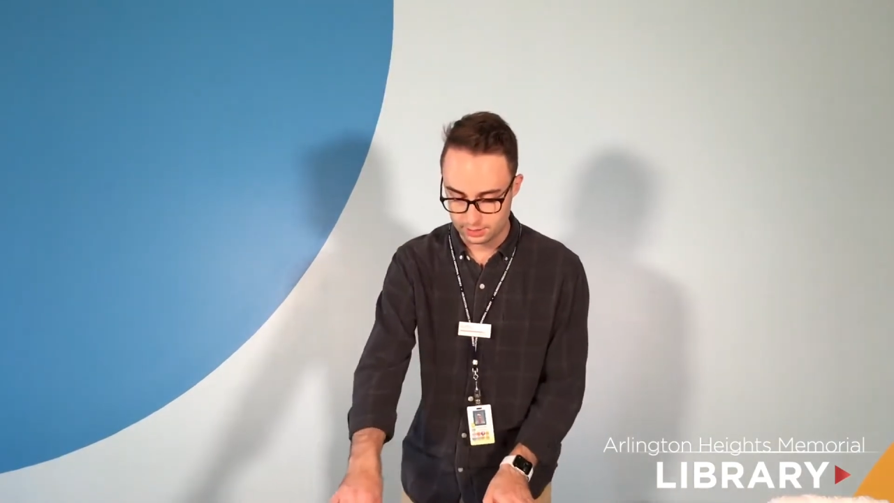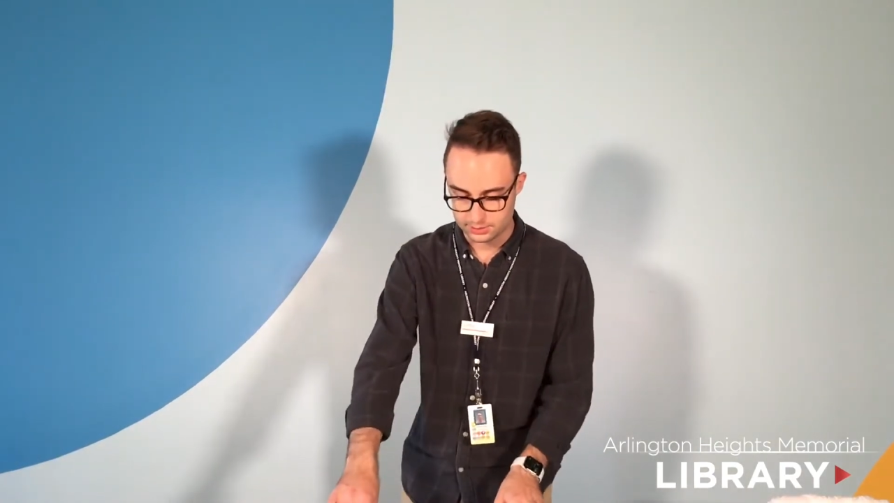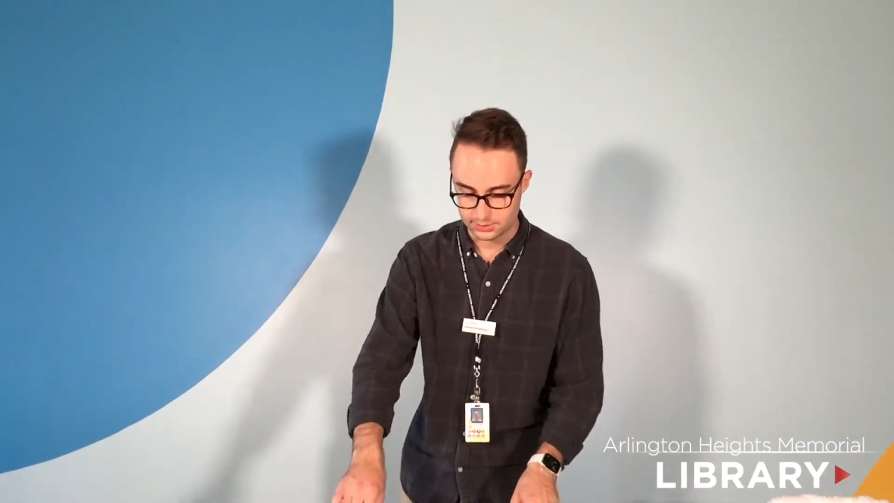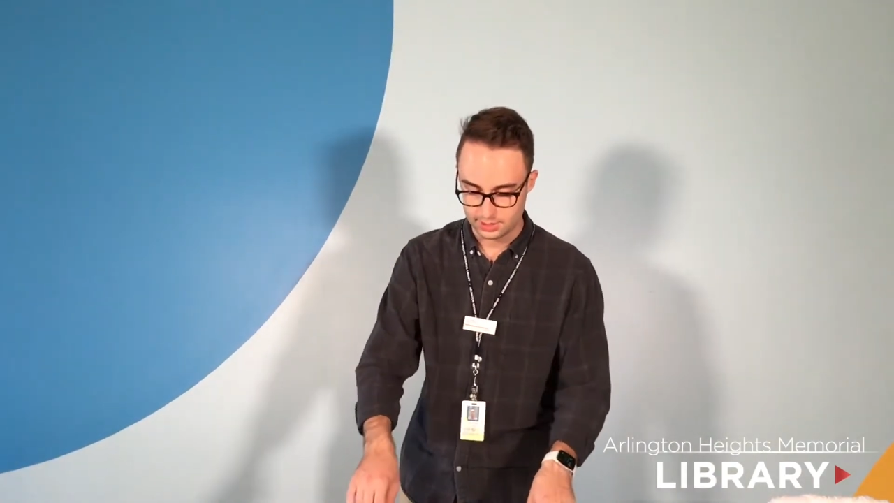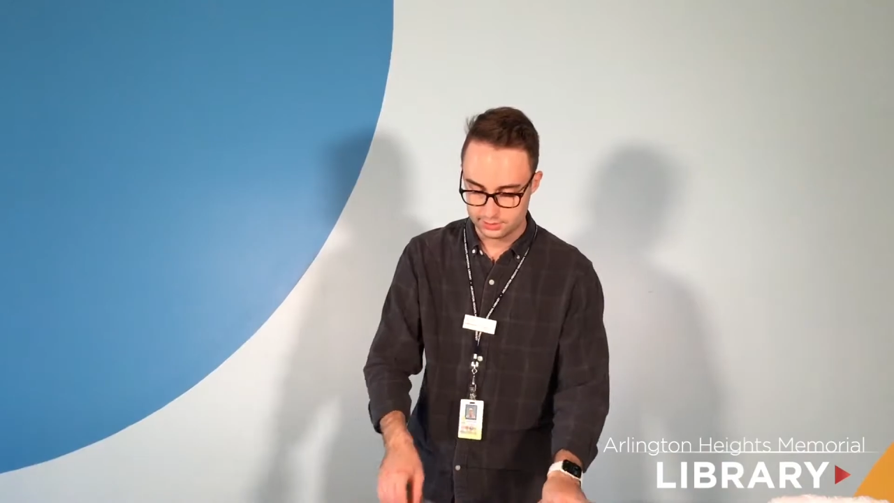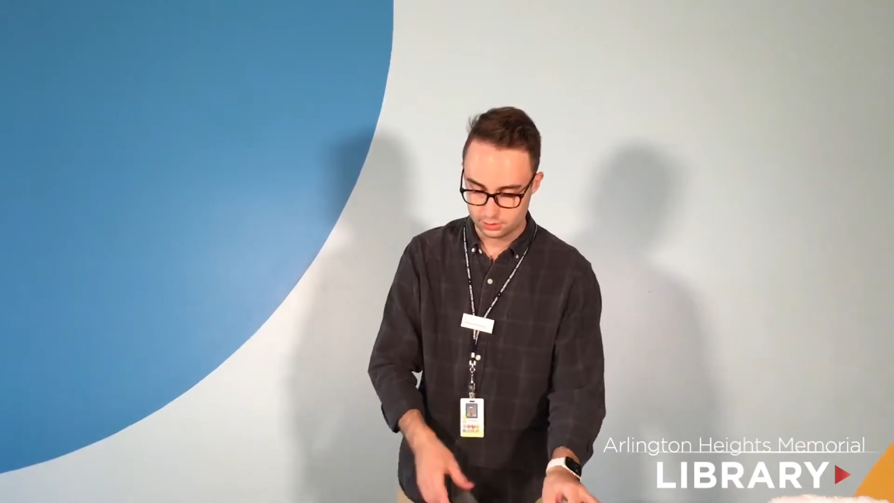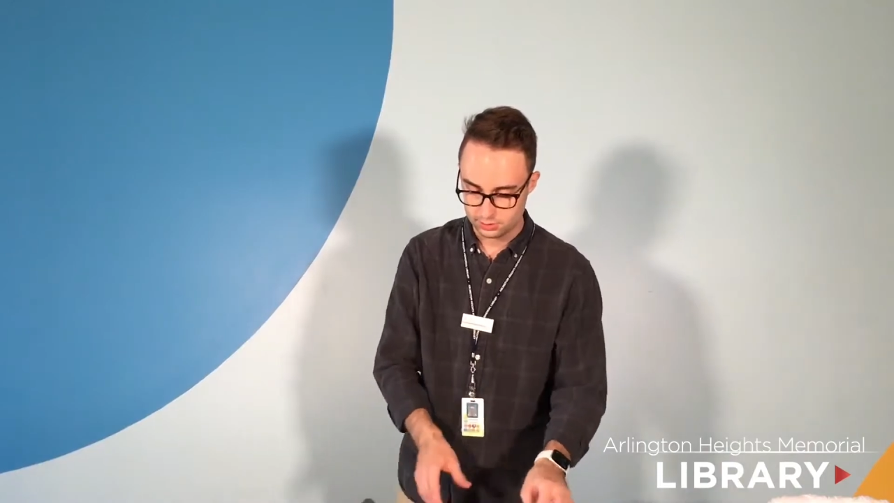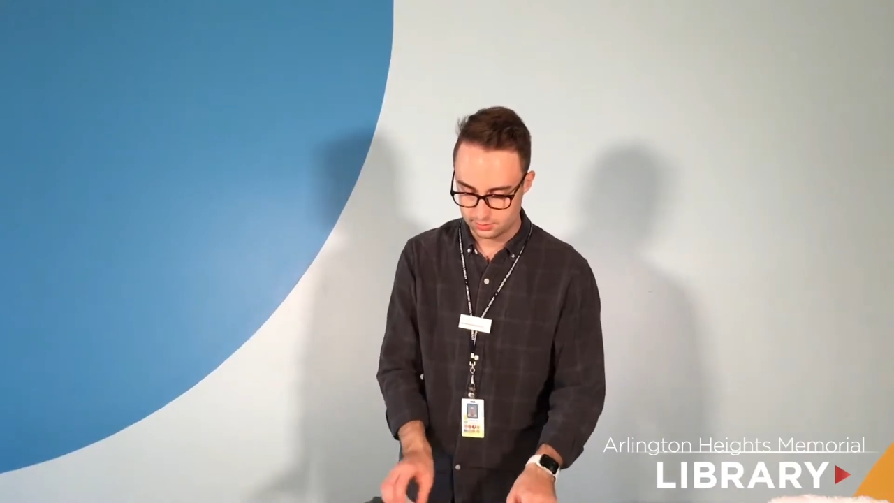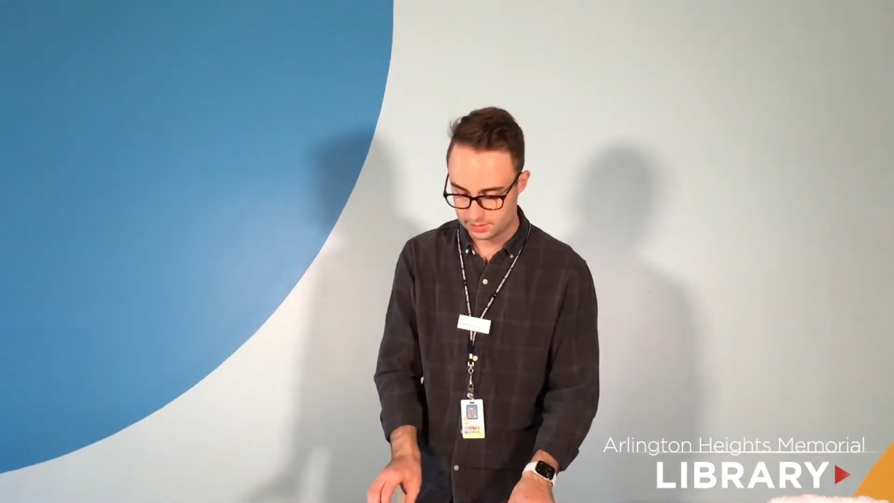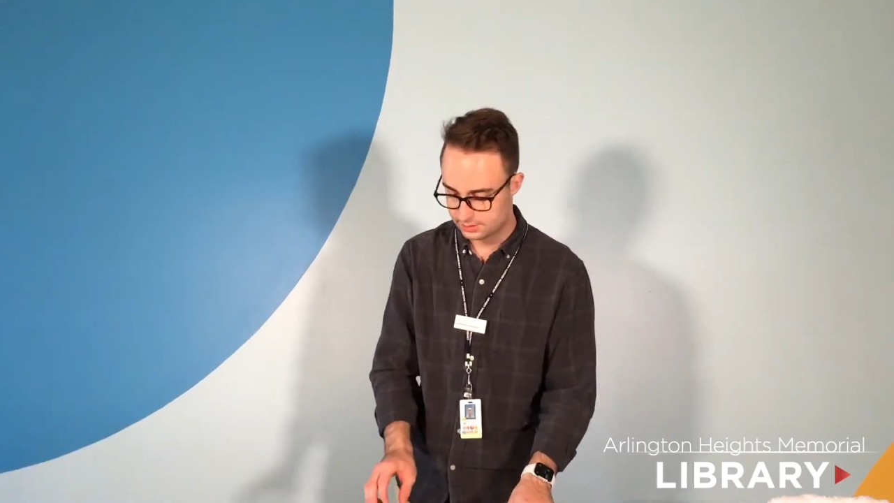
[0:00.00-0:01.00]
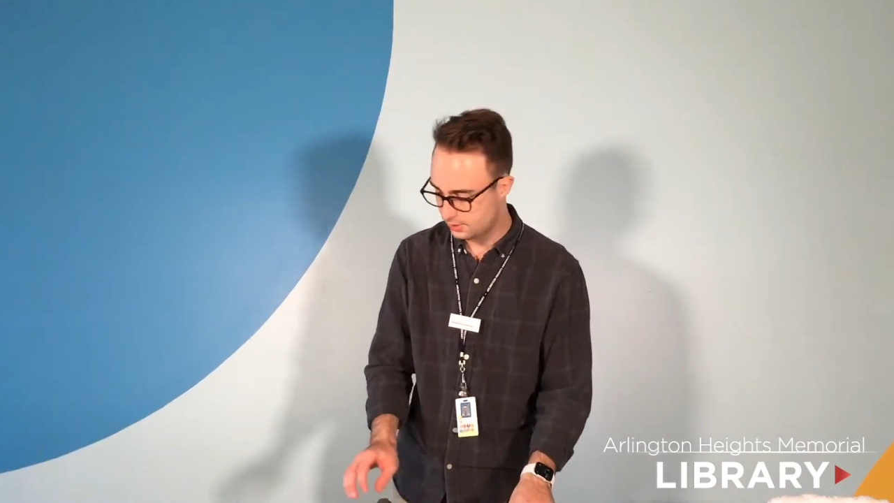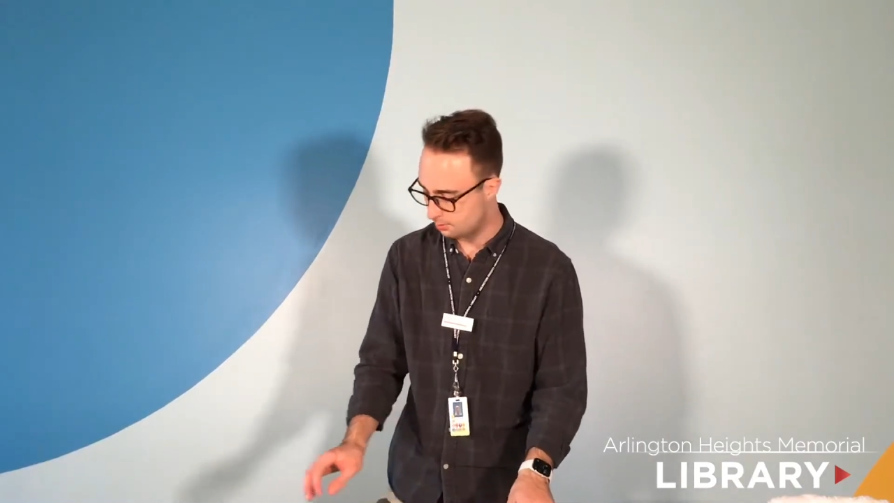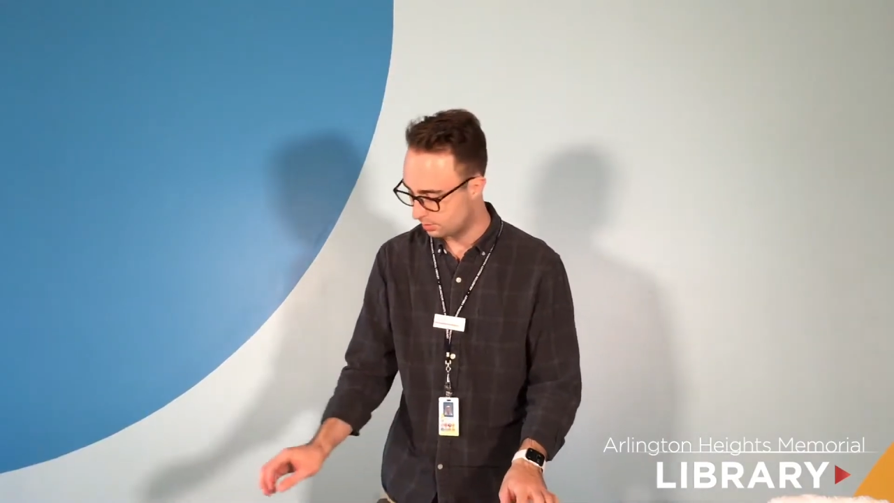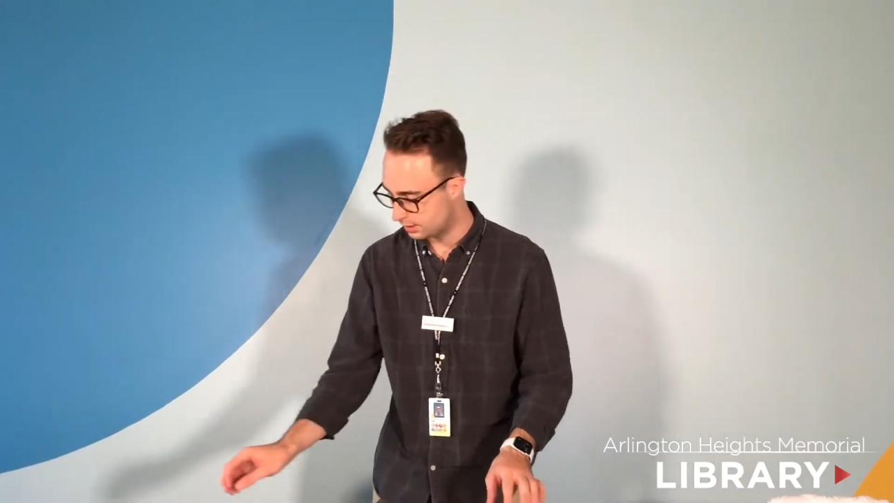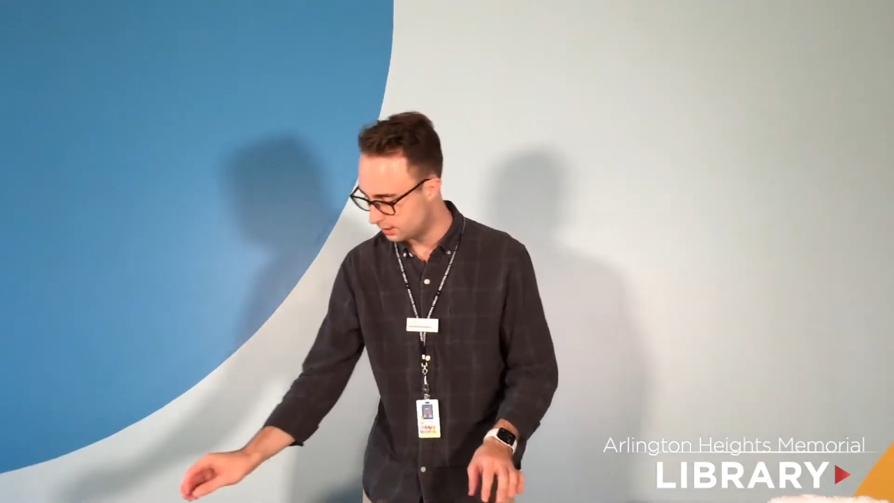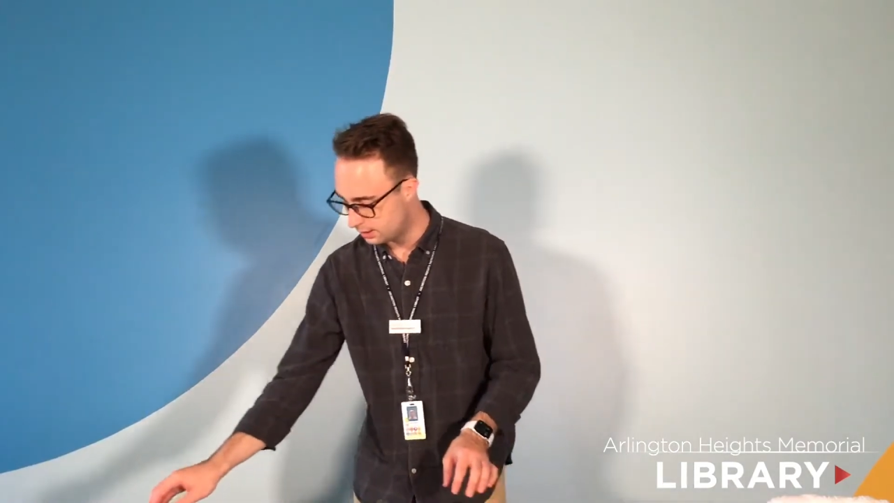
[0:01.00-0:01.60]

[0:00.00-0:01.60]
So that's just my template.